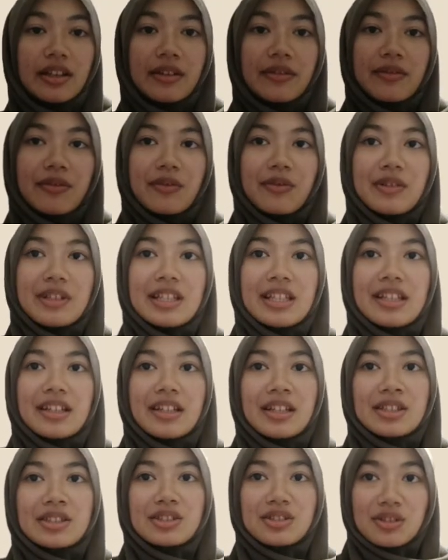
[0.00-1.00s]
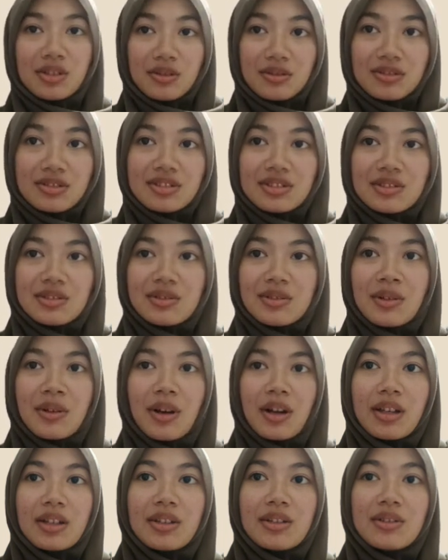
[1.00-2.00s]
If we chose
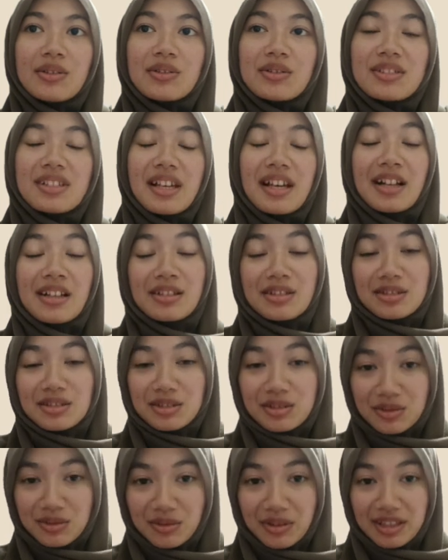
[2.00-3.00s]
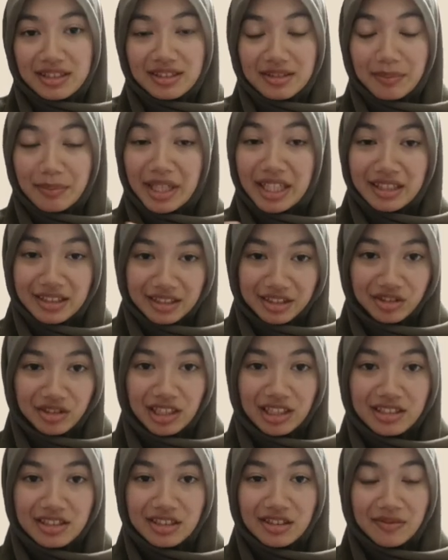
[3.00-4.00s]
to use L2 as the main
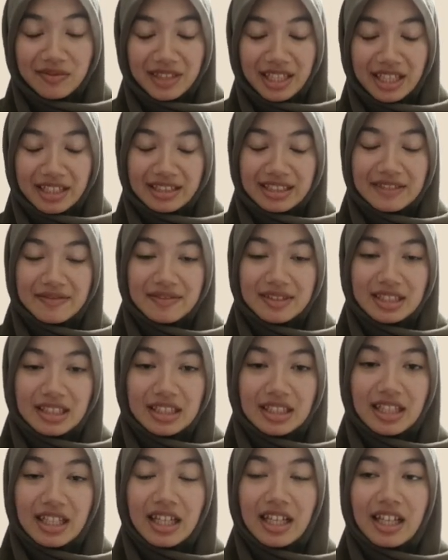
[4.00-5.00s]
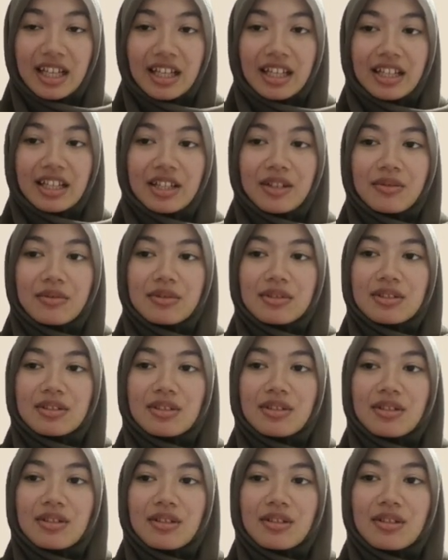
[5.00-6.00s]
attraction of the activity, it
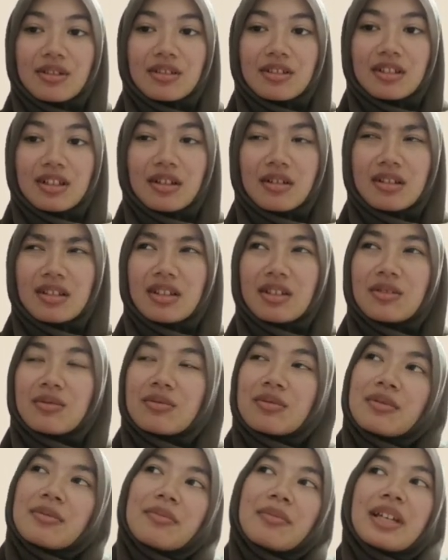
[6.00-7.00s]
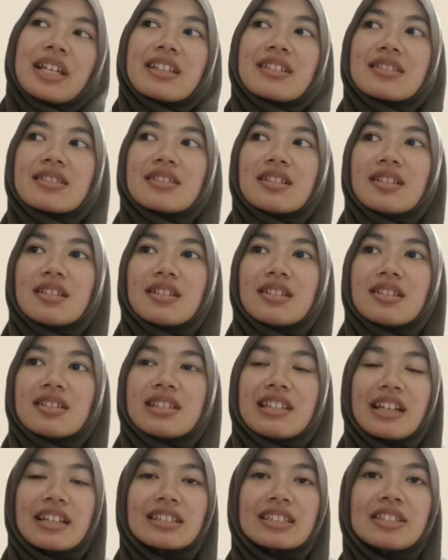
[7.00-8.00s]
will make
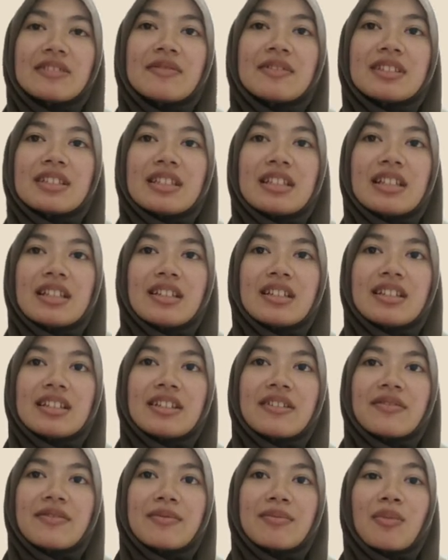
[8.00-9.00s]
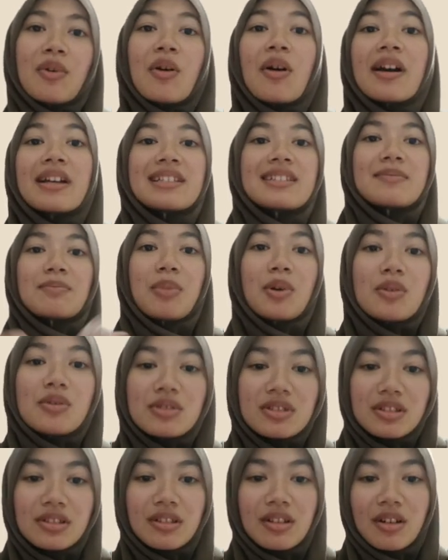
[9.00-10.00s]
the activity give more
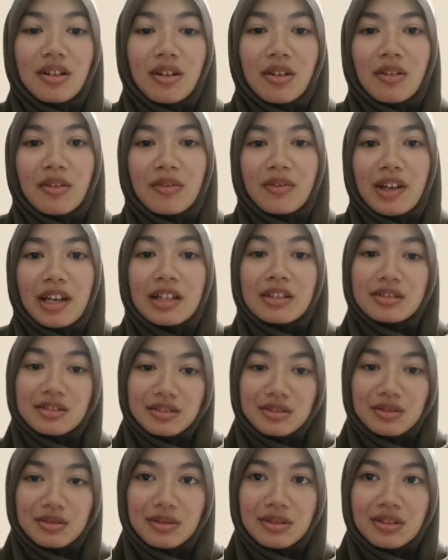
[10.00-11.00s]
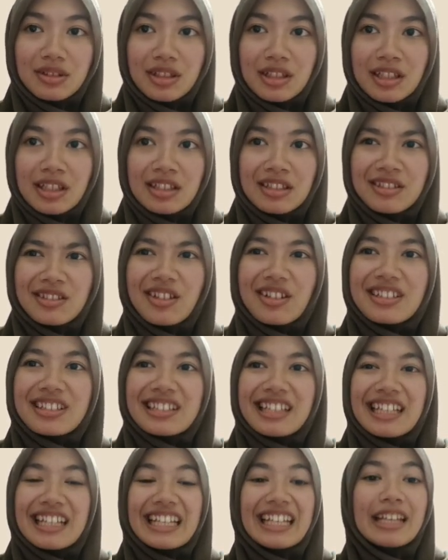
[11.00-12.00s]
exposure of L2, not
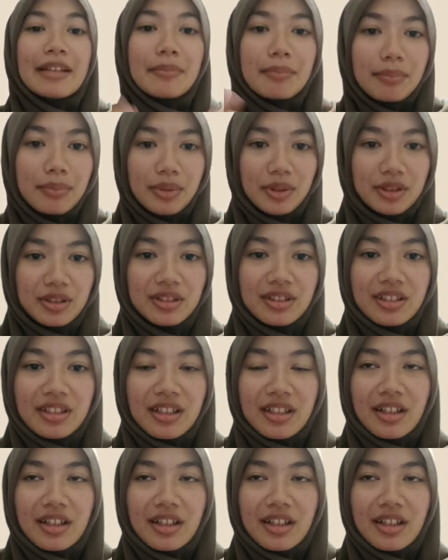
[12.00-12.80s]
the input